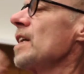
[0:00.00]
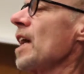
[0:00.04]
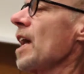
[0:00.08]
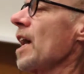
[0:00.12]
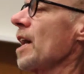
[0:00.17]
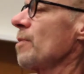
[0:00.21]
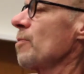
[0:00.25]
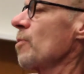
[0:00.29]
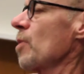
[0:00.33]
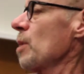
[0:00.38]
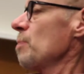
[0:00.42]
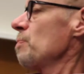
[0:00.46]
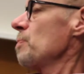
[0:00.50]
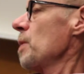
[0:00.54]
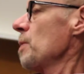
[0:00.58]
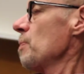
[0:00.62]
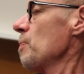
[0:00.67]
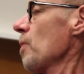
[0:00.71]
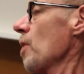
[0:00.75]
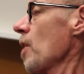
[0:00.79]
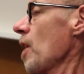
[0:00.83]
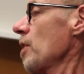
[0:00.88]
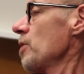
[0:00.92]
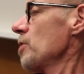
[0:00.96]
and what
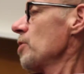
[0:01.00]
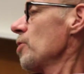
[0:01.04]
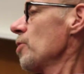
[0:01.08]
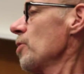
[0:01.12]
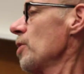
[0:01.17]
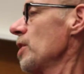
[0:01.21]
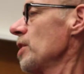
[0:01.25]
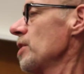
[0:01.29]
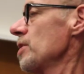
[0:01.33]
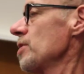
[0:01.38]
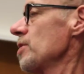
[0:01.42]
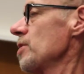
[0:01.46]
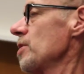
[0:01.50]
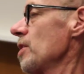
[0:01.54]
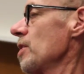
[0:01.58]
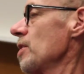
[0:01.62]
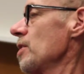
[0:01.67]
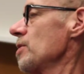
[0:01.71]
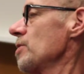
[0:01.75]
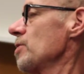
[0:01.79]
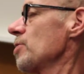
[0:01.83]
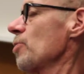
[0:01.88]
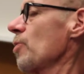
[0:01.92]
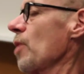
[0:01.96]
people are doing, is
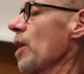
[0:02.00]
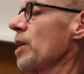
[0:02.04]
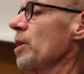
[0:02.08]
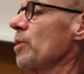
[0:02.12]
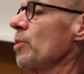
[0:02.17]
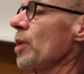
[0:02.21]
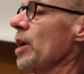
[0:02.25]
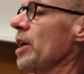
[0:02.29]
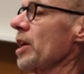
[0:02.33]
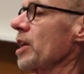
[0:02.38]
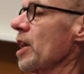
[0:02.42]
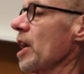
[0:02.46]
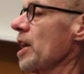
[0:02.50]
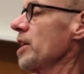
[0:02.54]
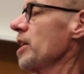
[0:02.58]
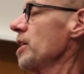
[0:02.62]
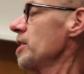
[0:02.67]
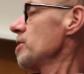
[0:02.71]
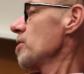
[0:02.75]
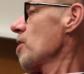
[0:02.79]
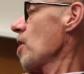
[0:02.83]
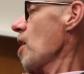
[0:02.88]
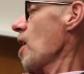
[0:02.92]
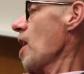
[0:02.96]
it's right away
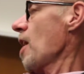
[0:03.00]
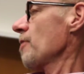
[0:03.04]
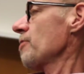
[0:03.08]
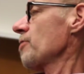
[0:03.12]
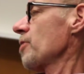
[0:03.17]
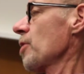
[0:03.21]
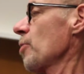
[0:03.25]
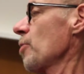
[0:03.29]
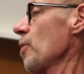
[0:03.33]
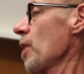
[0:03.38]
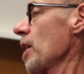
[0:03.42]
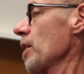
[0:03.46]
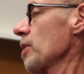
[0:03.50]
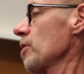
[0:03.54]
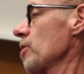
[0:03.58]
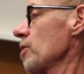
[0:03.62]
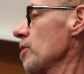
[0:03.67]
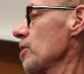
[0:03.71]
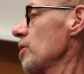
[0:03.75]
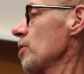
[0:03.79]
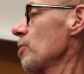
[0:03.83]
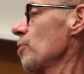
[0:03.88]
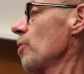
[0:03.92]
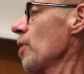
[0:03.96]
cutting to off the
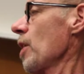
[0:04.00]
record,